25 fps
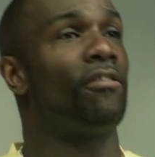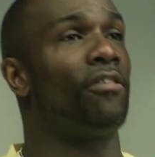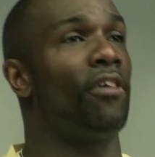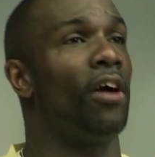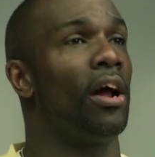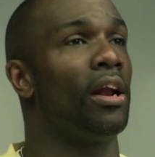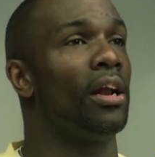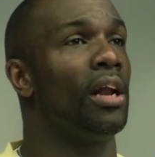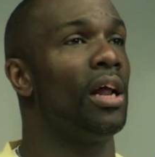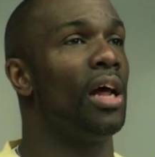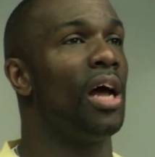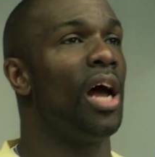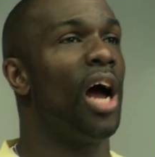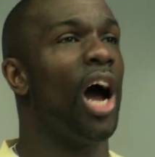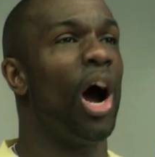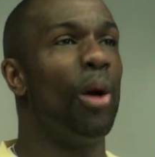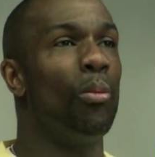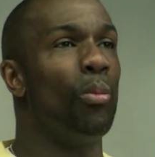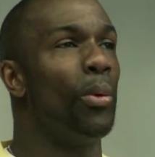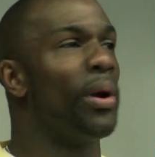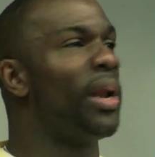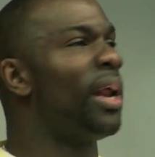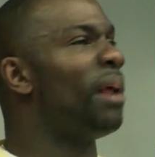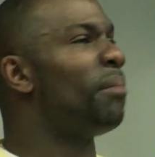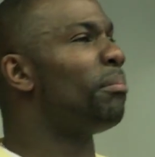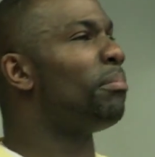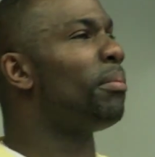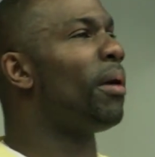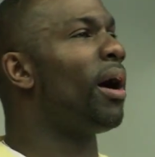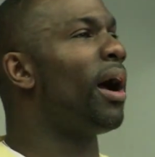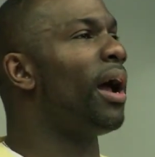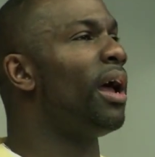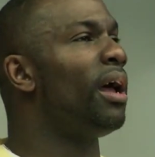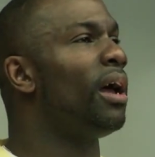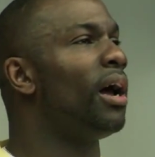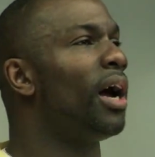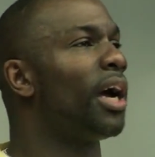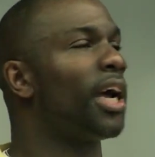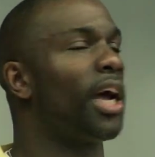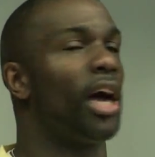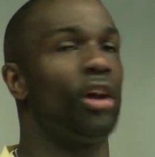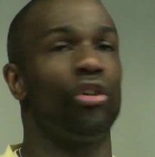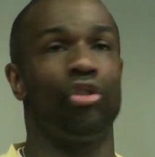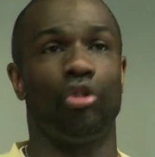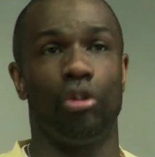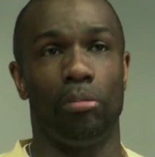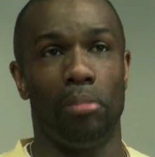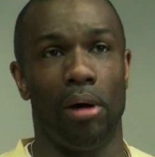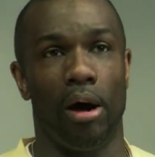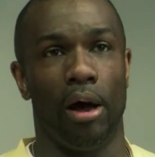front, and win it by a
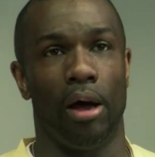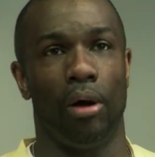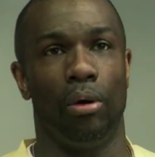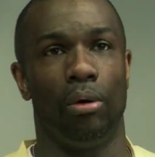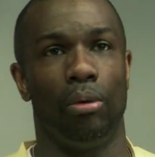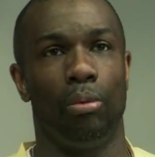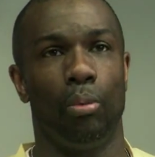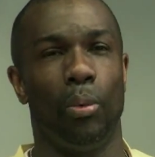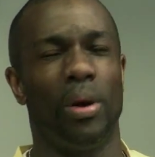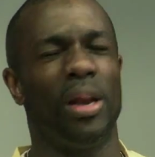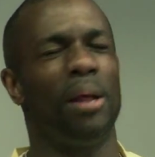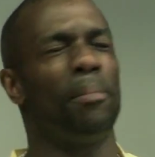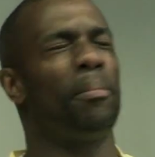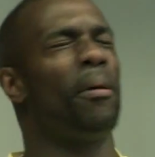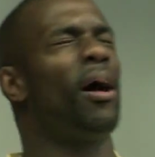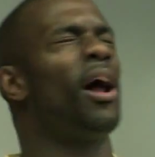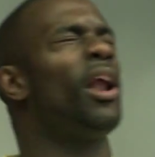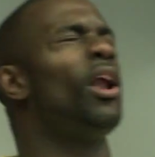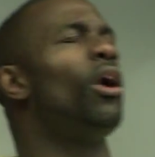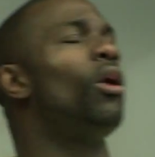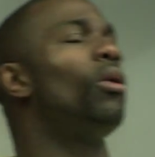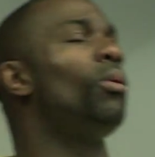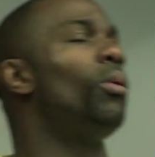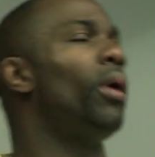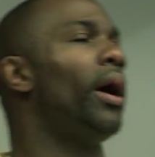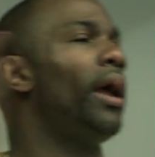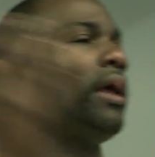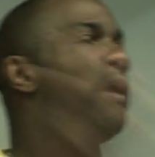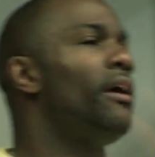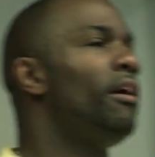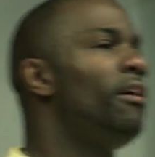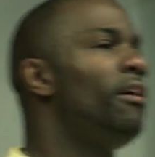country mile. Win it by a long way